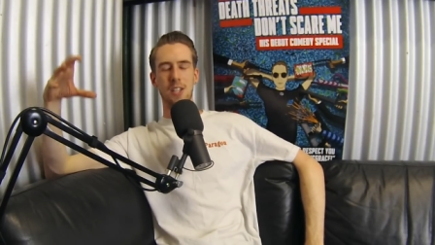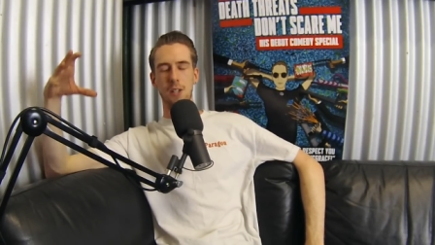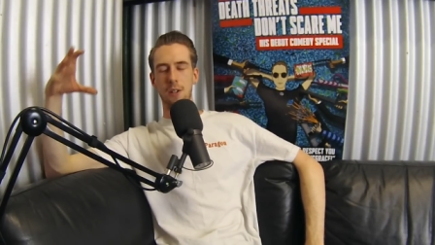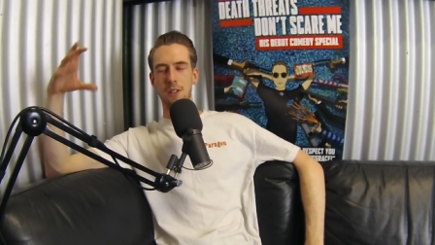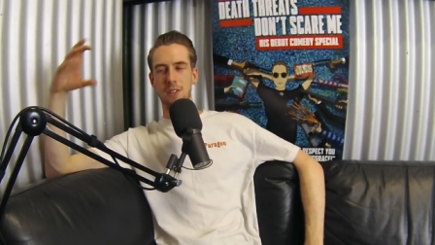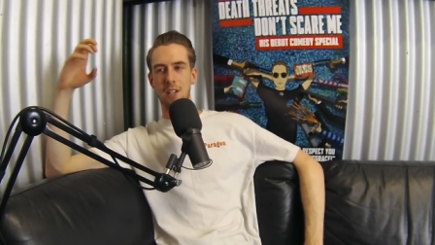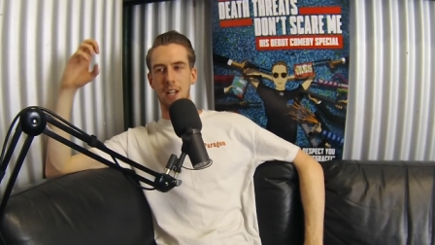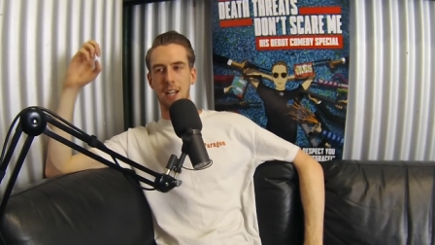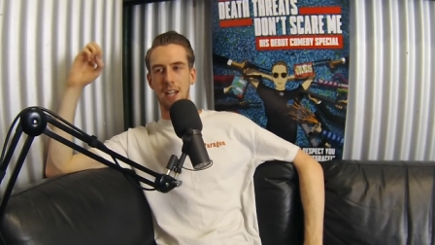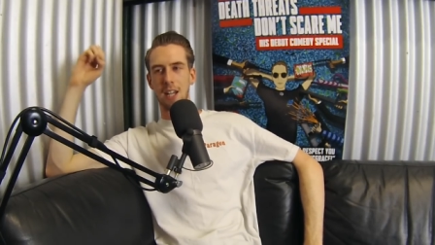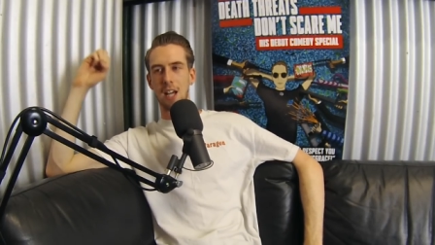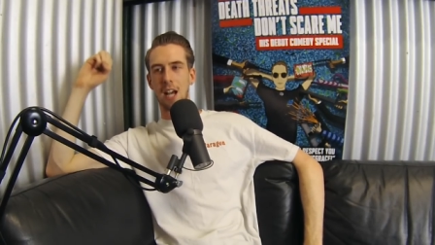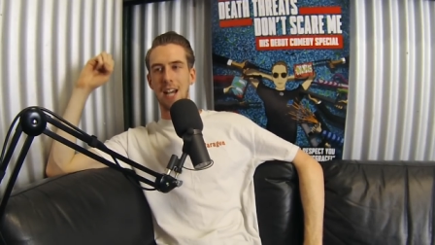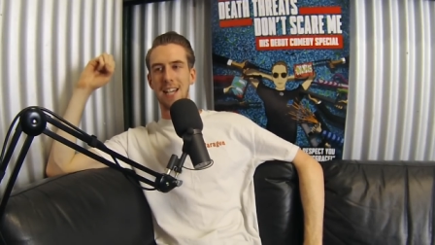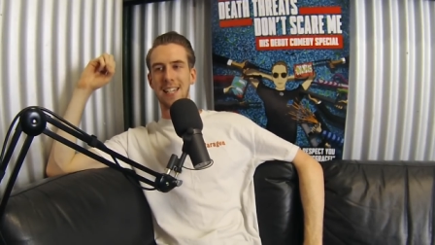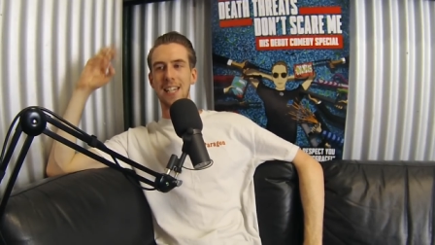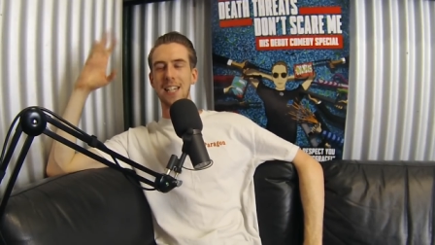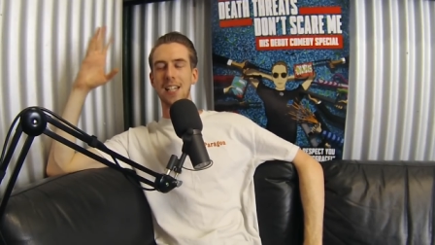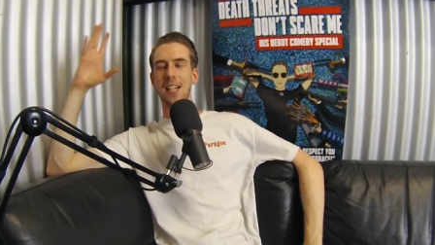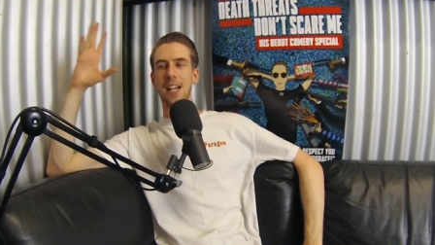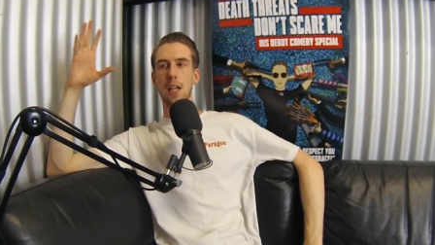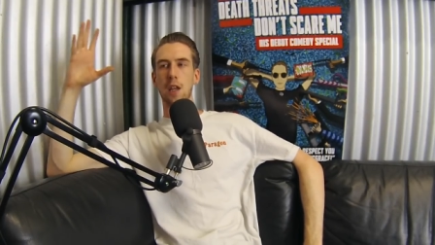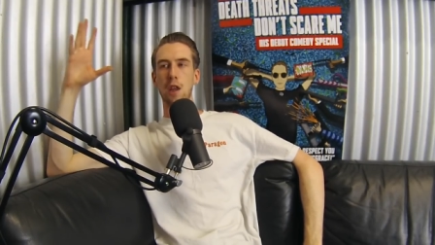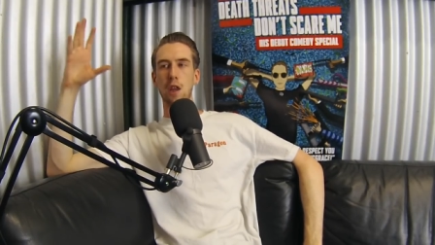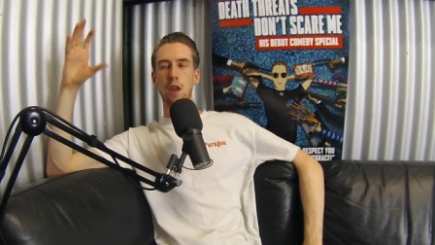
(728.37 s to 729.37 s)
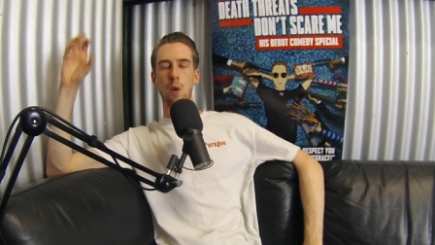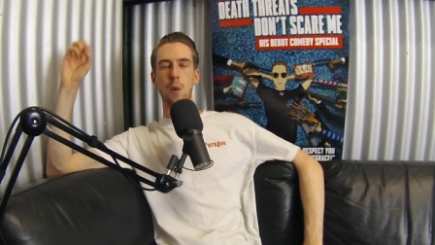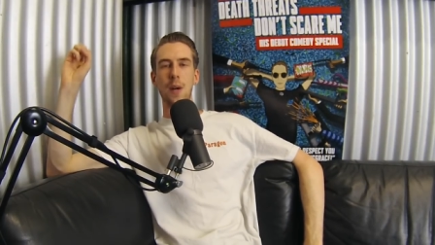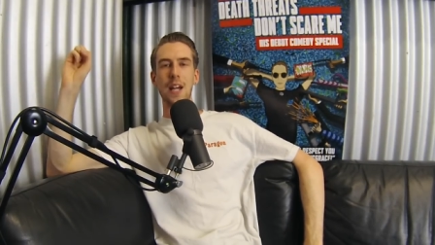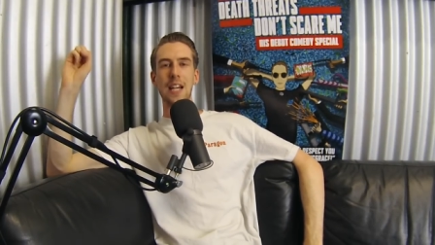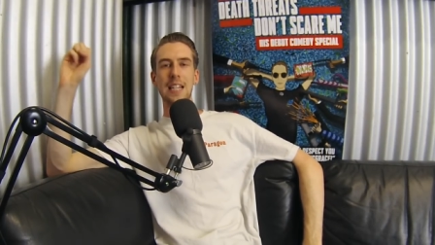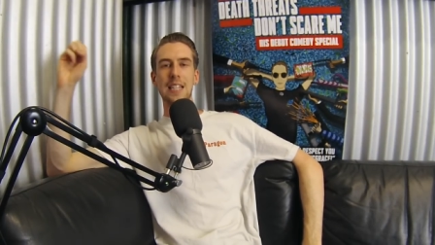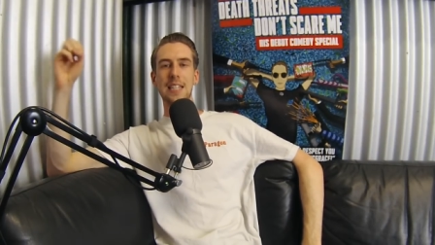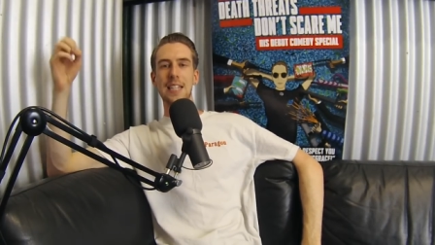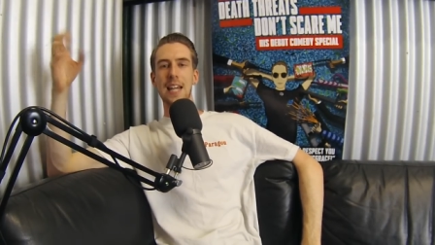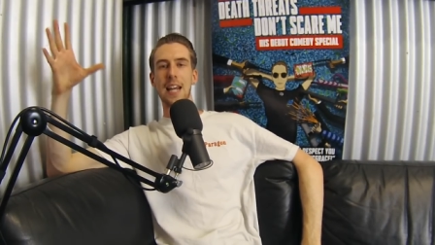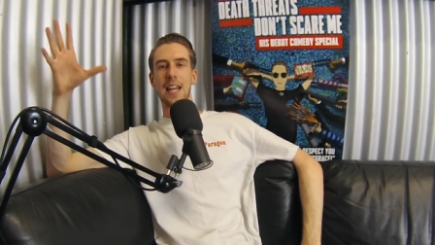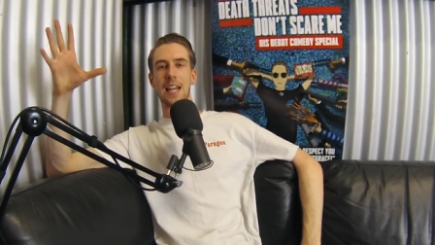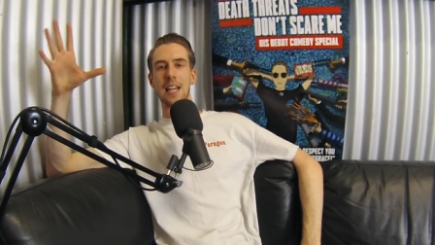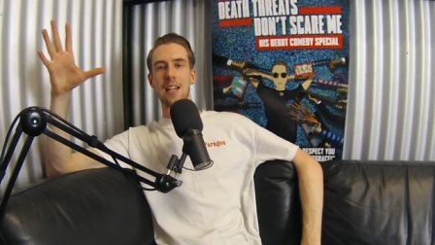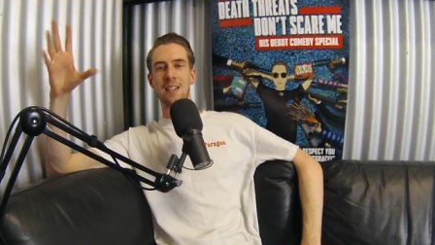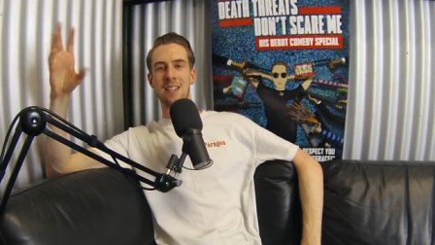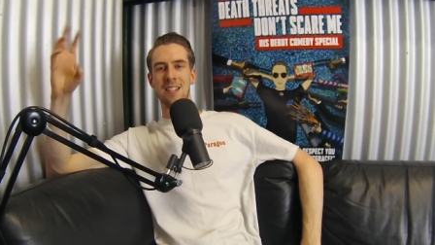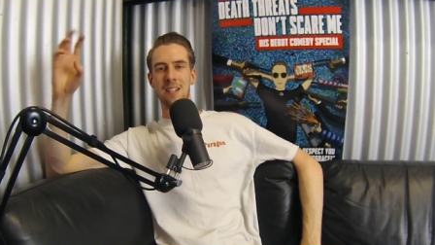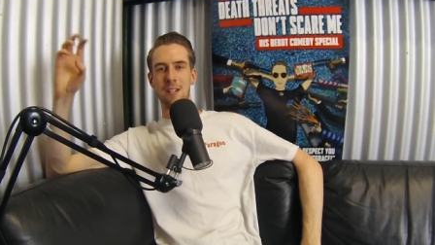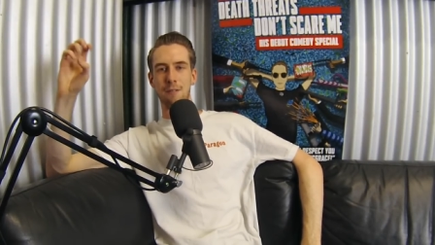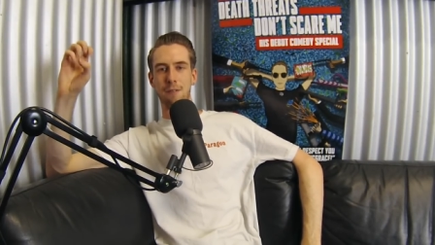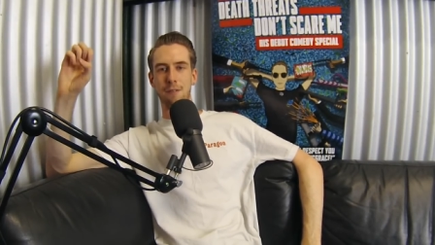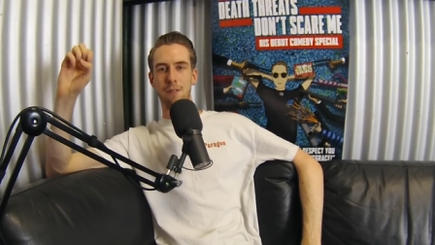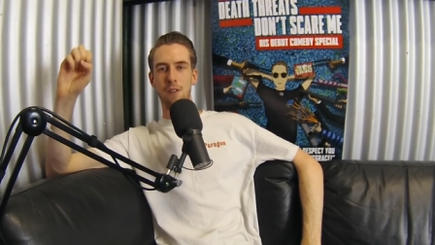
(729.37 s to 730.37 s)
So it's like I get like three
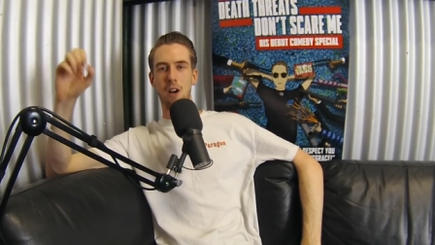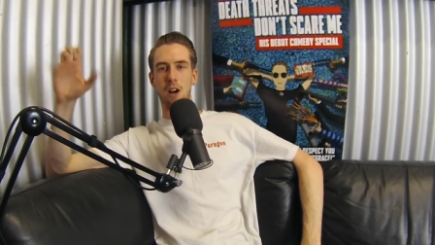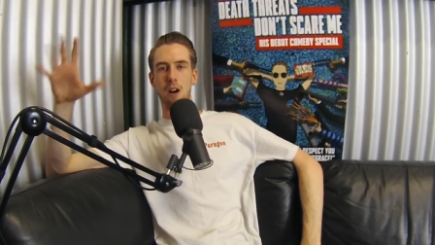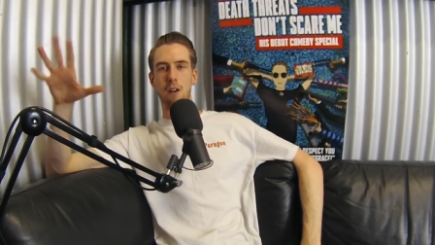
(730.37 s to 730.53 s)
seconds of,